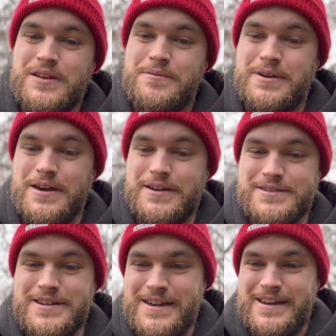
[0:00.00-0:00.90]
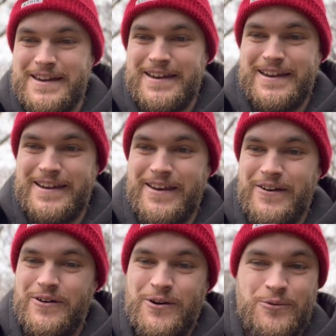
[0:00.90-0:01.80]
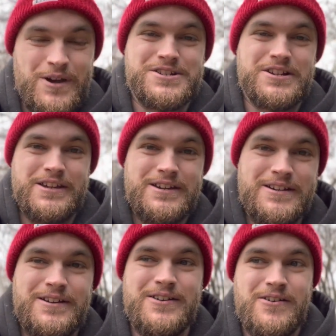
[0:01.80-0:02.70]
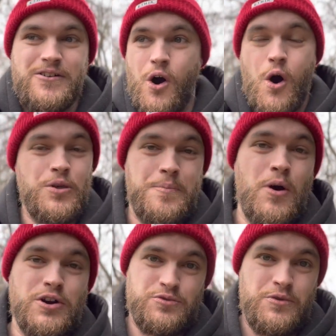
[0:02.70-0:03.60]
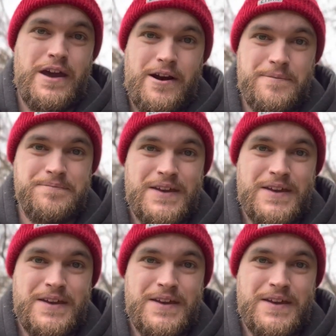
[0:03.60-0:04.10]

Because, you know, originally all the parts were there.